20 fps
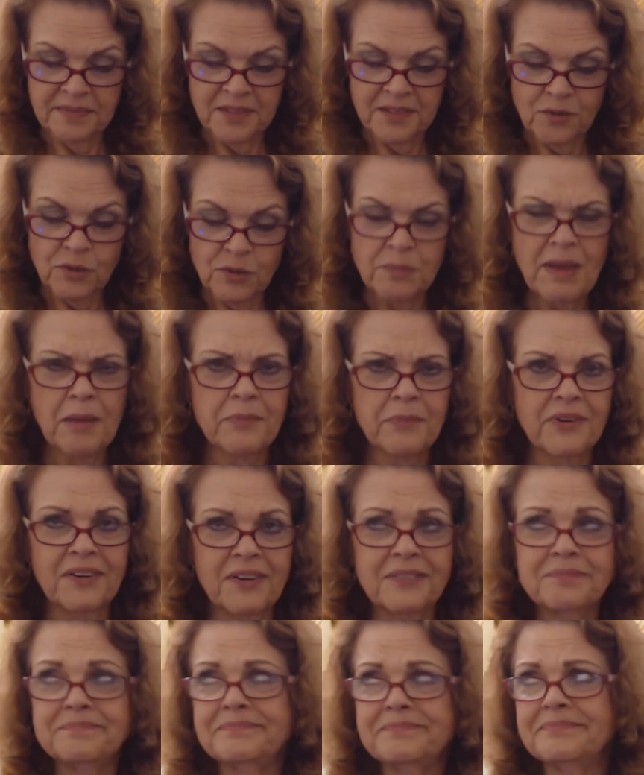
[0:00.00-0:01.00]
Remember,
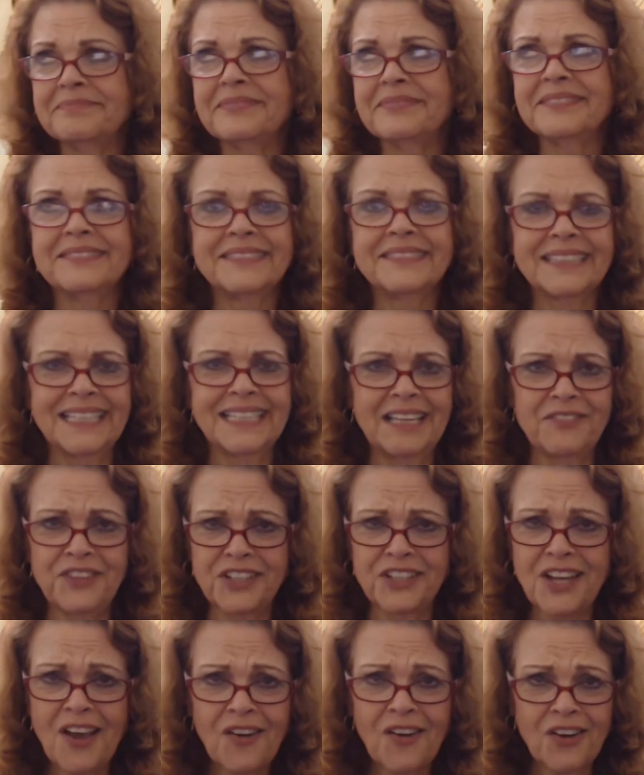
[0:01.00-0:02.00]
if you
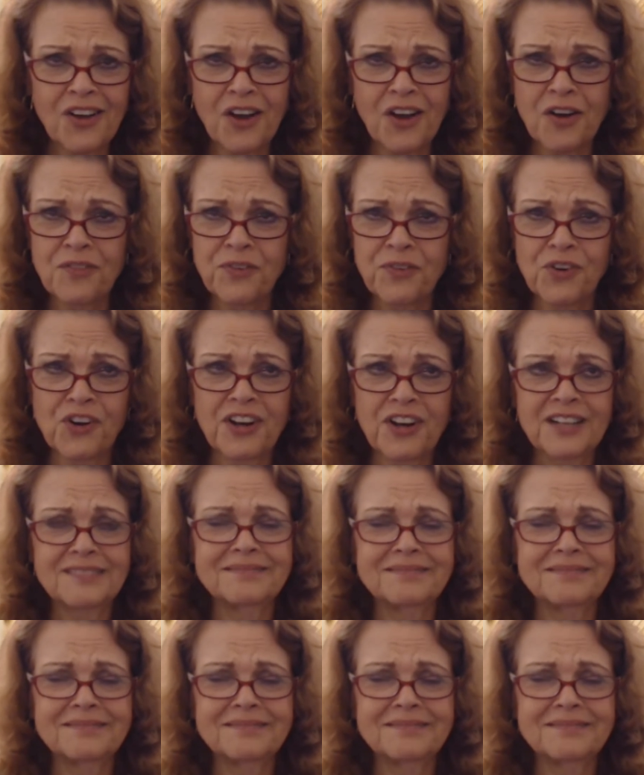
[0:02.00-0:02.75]
don't go for it,